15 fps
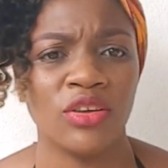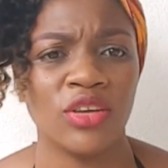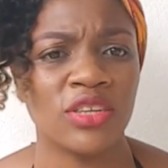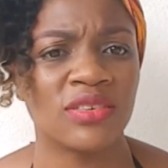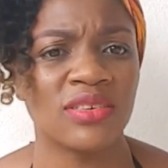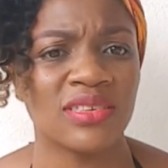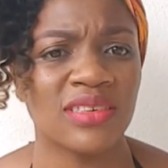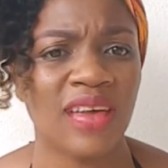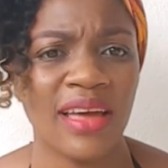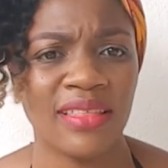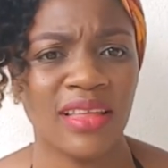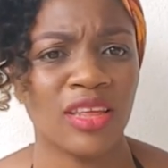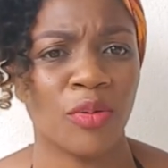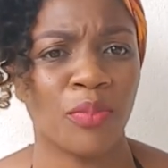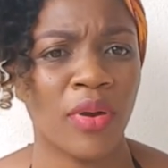It's a sign
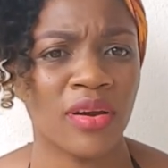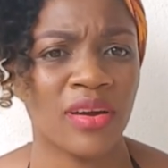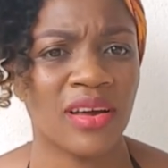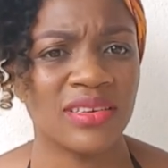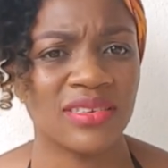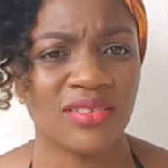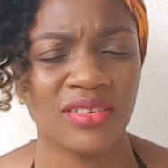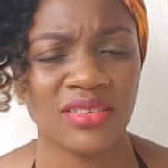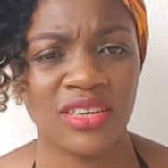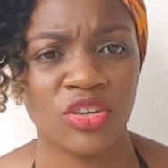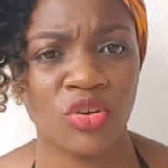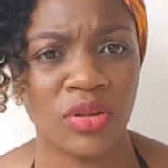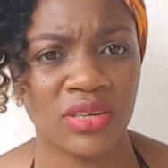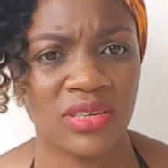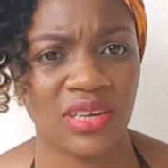that your partner is not
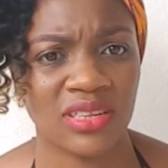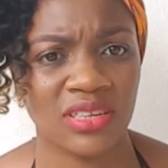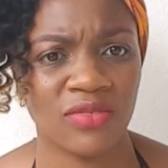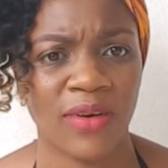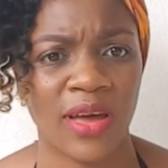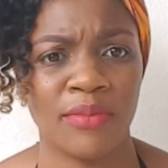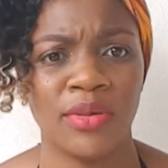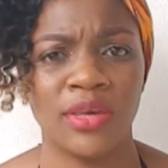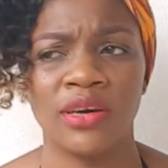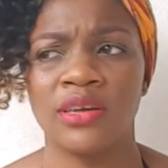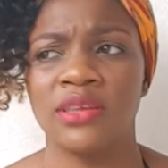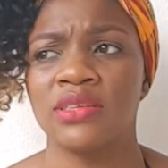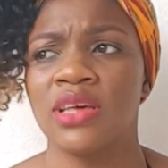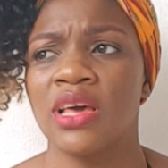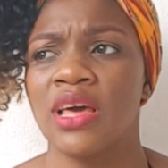sexually satisfied,
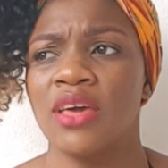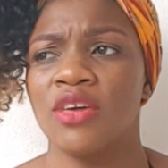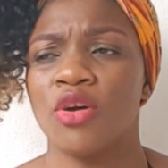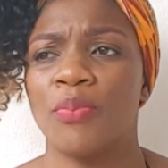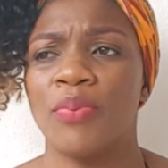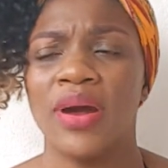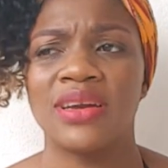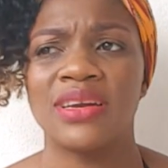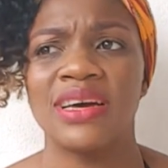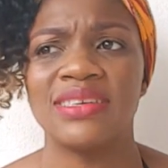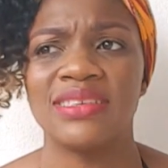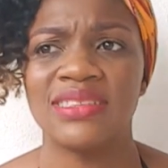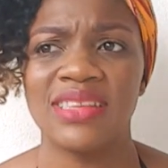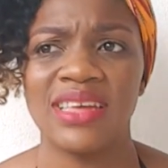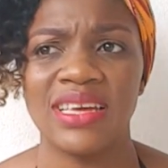because your partner
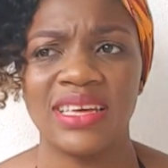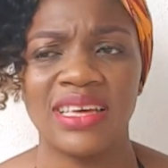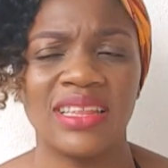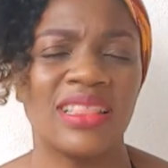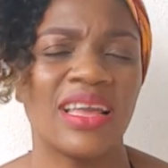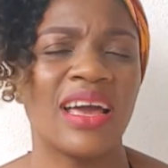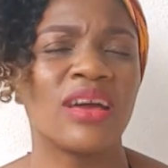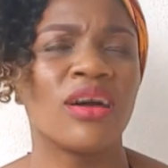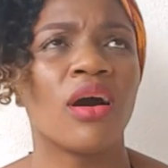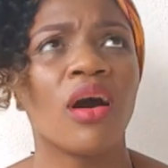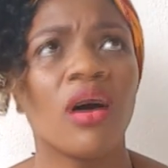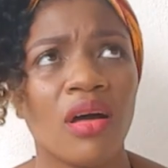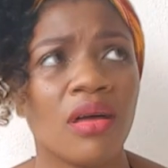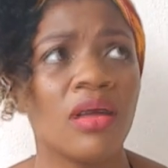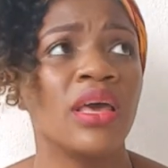is thinking like,
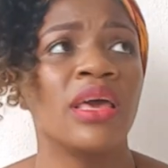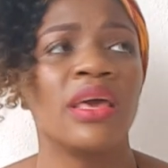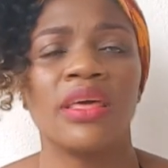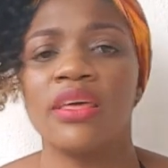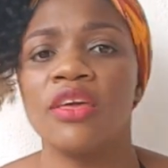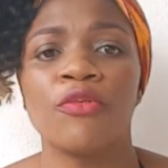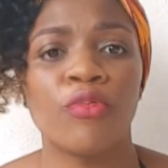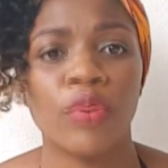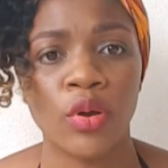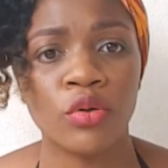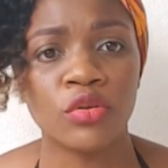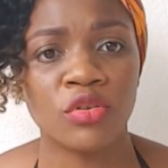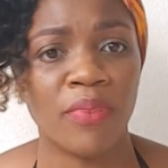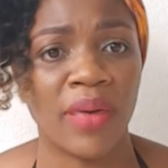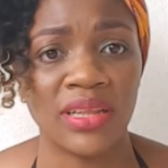oh, if we
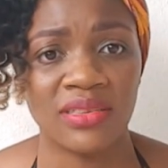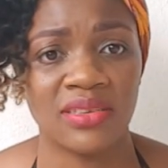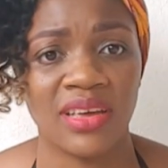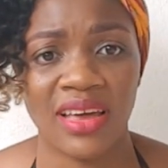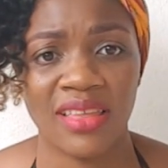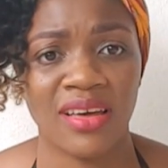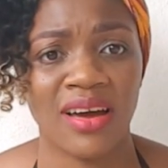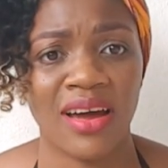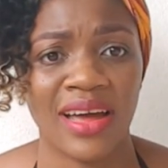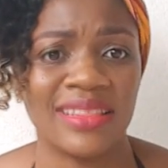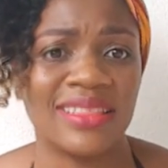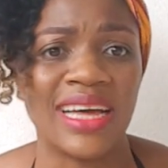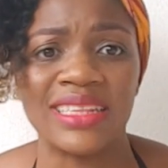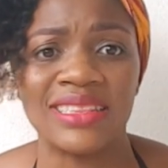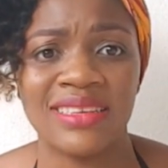go to bed together
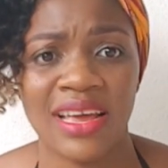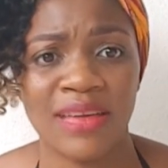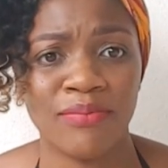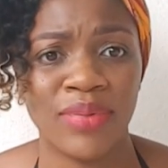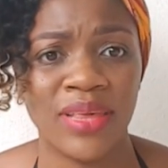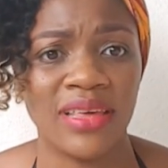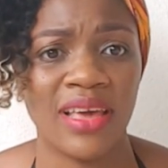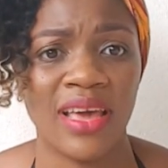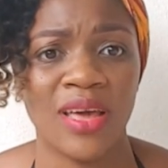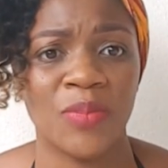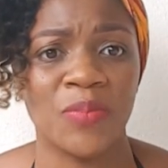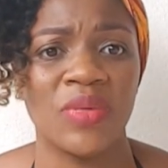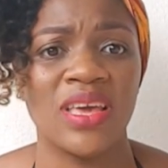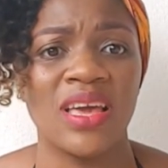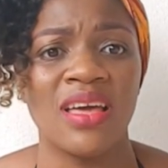at that 10
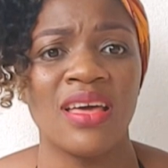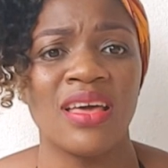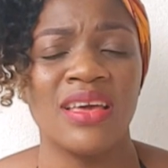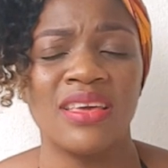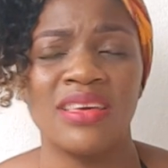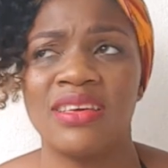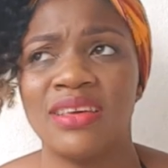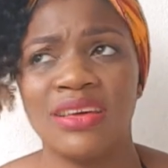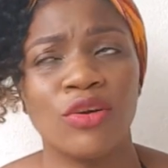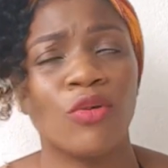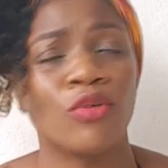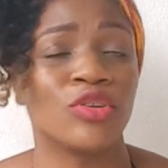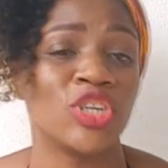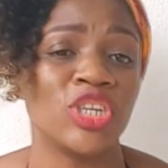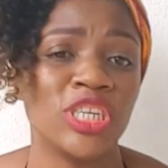p.m., he
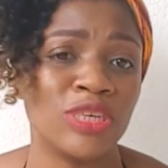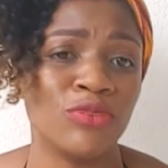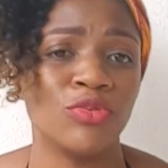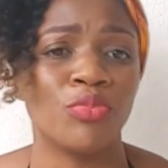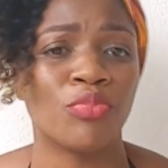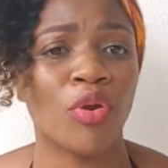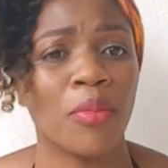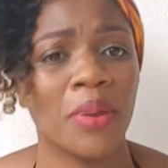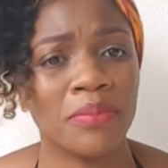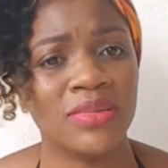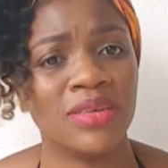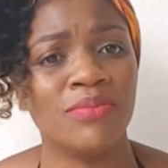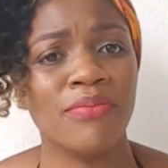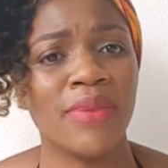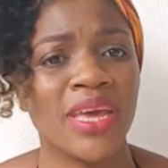or she will
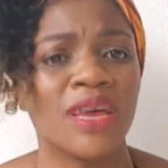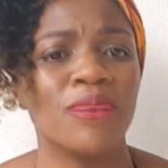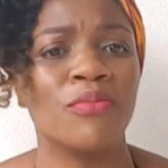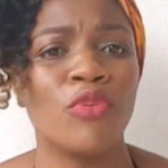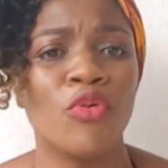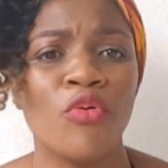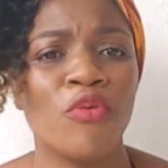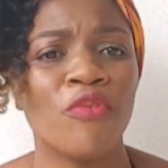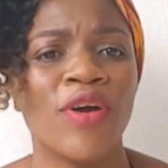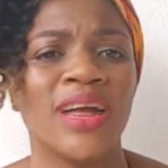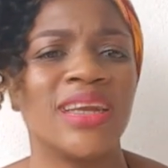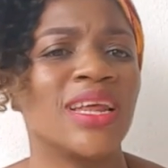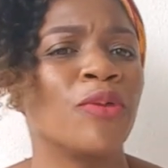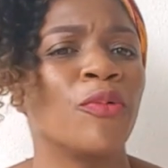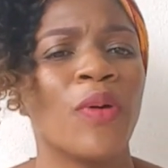probably make a move,
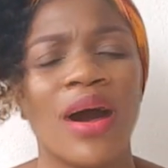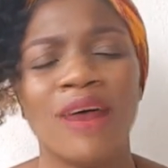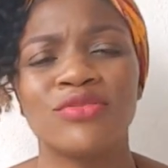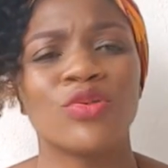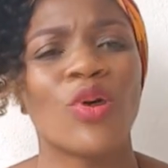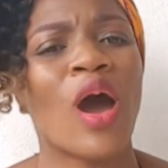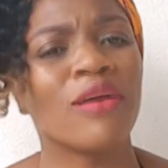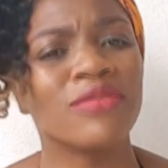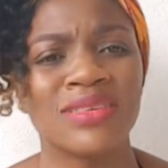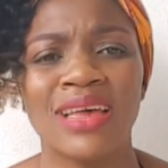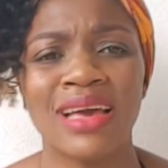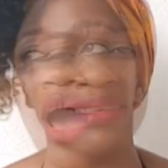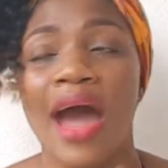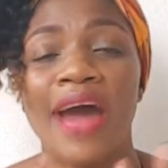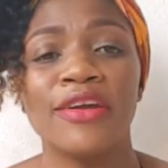and then we'll have to have
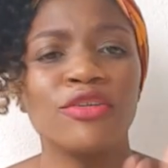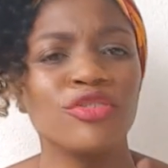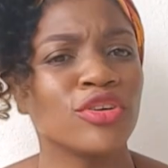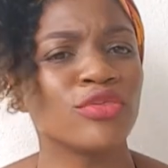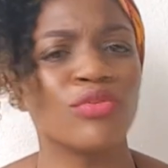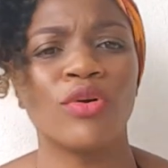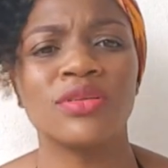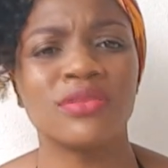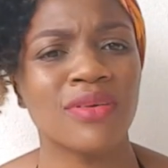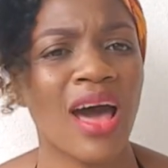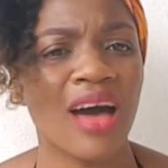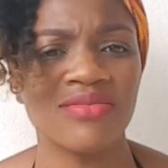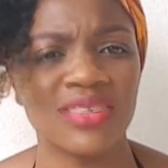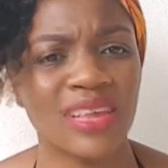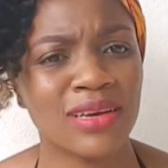sex. I don't just want to
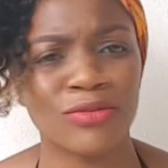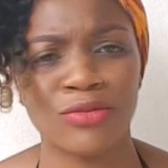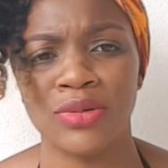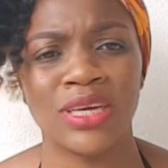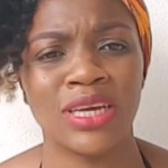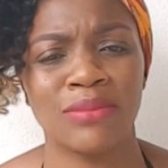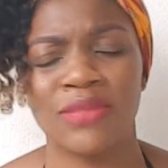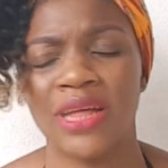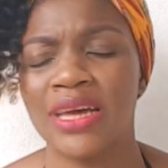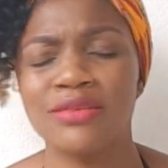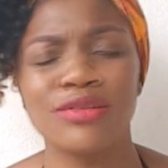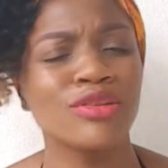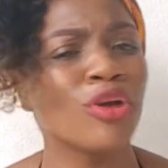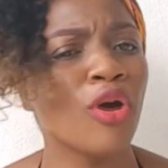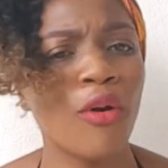have sex with him, like,
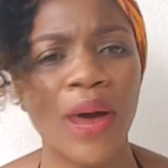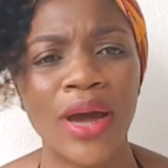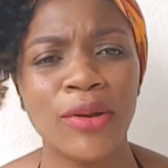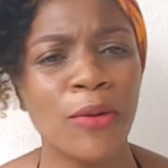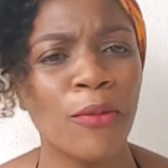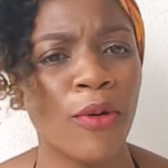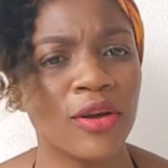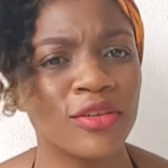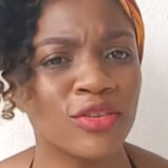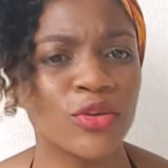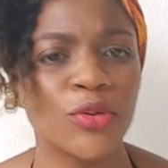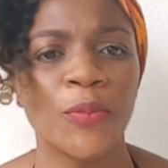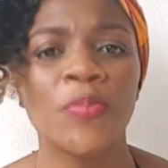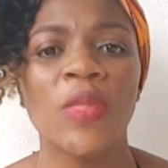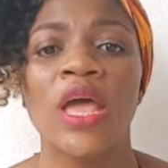no, I don't want
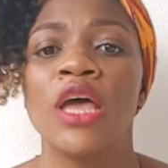to.